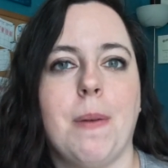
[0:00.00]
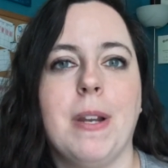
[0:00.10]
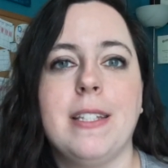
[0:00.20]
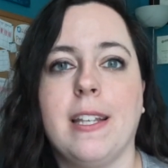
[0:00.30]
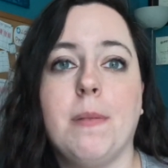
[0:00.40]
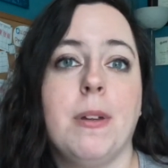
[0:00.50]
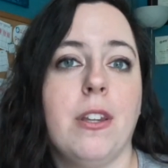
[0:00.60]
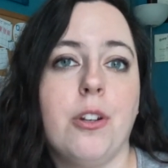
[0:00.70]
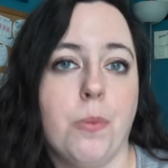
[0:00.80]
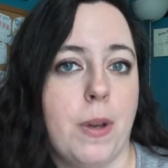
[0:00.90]
I'm going to set up my
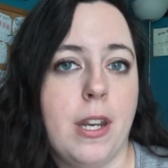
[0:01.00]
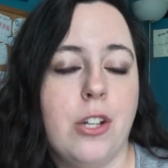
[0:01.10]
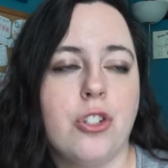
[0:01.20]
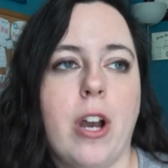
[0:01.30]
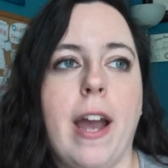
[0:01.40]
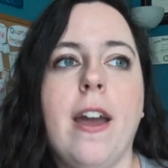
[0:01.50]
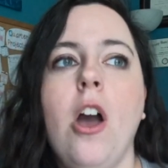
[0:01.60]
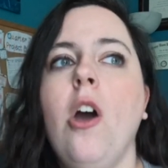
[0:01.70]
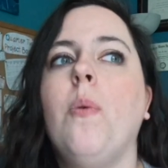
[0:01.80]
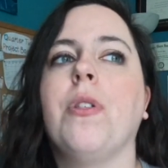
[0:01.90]
little reading tray
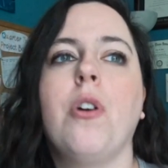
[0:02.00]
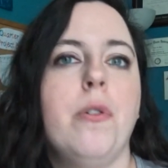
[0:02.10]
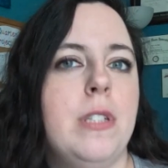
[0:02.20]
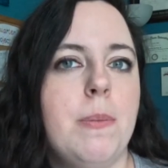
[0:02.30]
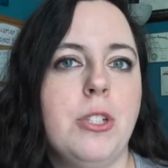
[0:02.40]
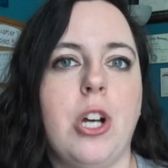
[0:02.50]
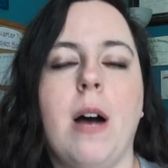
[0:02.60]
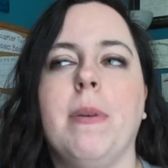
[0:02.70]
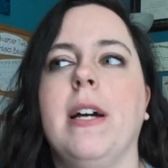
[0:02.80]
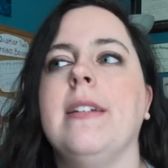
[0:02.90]
with cozy
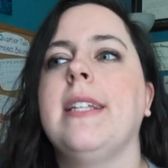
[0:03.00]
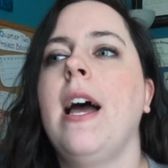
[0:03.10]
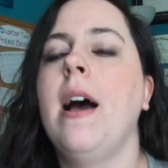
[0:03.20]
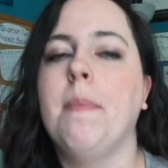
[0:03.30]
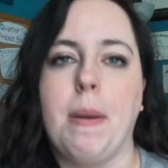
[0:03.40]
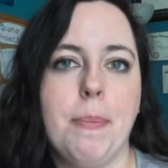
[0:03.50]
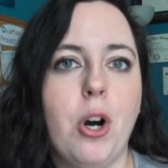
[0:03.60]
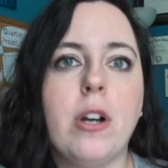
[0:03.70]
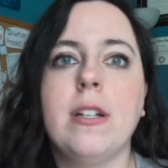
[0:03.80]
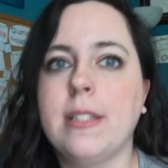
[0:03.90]
pajamas, my
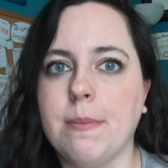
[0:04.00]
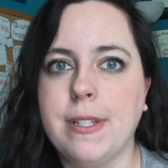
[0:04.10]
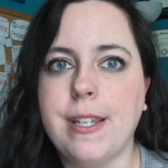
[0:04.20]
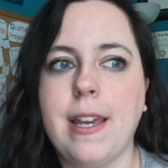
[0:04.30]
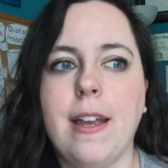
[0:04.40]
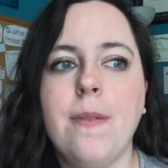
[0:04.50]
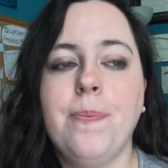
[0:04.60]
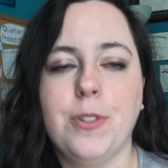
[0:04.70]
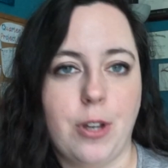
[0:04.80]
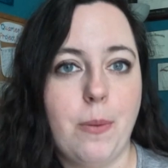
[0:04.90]
book, some tea.
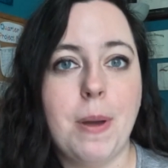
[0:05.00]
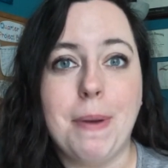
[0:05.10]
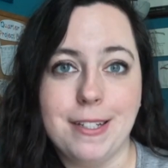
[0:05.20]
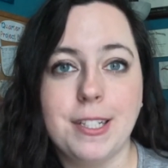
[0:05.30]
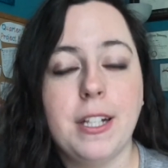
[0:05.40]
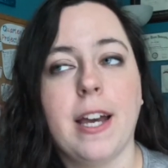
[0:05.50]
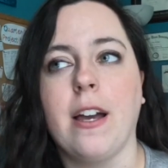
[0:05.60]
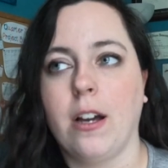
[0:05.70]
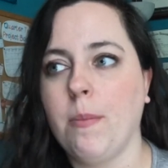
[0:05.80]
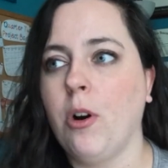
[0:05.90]
That way basically I
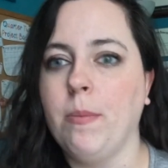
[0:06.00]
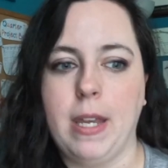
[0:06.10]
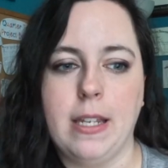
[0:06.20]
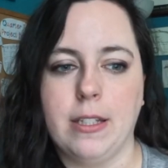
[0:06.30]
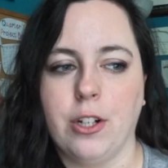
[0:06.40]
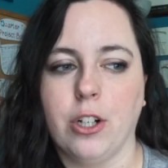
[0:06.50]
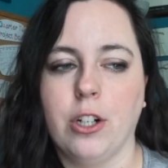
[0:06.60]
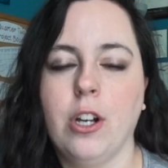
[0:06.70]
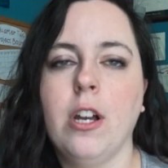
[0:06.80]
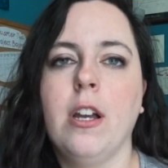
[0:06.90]
can come home, eat
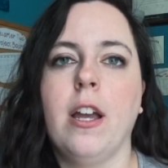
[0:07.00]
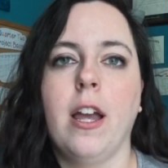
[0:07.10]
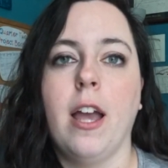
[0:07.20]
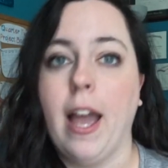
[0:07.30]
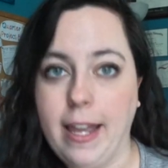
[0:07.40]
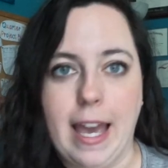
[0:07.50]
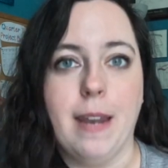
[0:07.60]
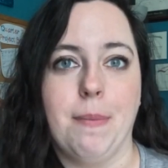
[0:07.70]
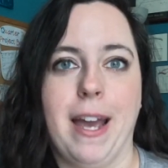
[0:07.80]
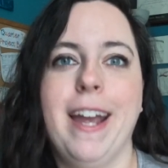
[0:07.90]
dinner, and get
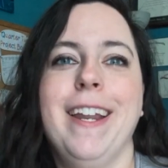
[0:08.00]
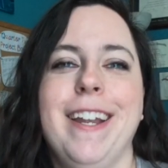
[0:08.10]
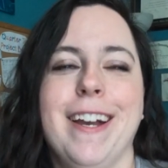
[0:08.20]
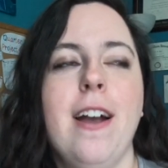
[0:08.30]
in bed.